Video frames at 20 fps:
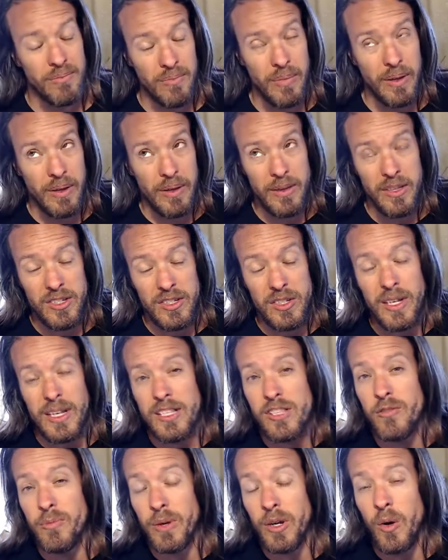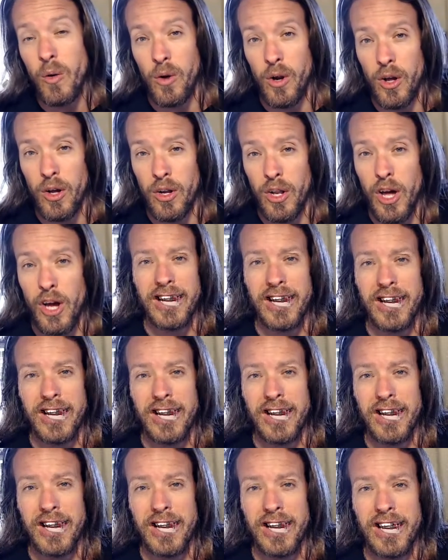the studies have been going on longer
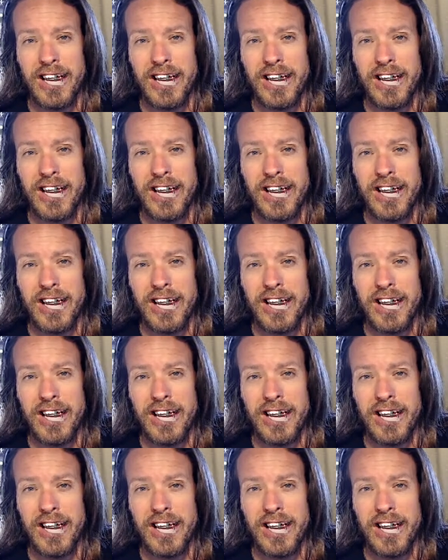than that.